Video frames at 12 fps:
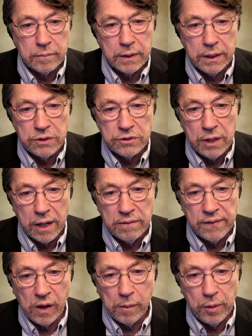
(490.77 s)
It is not
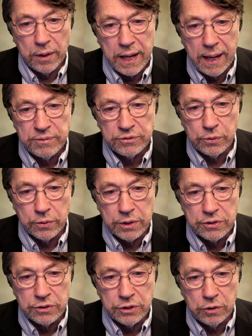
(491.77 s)
available in the App Store. It
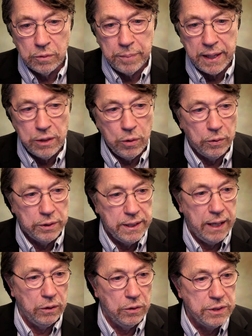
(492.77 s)
is still paid-only
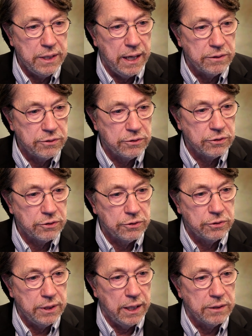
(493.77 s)
download.
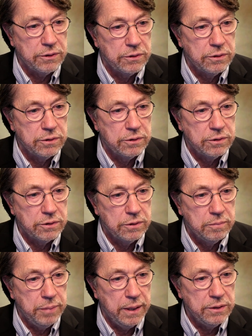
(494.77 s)
Yes.
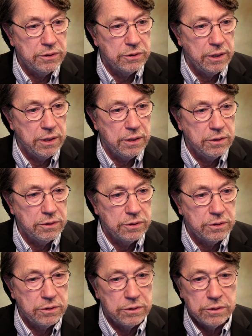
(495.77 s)
Ben
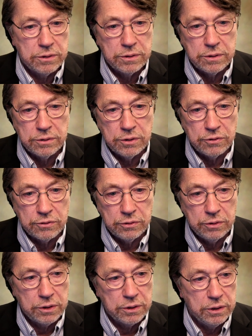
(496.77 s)
says, just
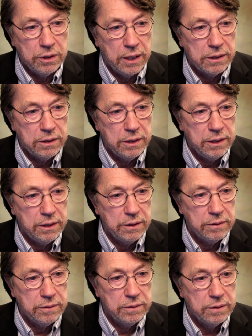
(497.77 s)
looked, not
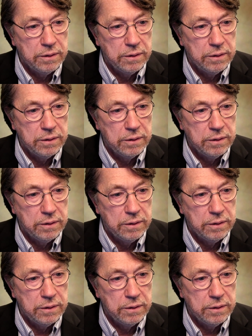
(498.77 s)
there.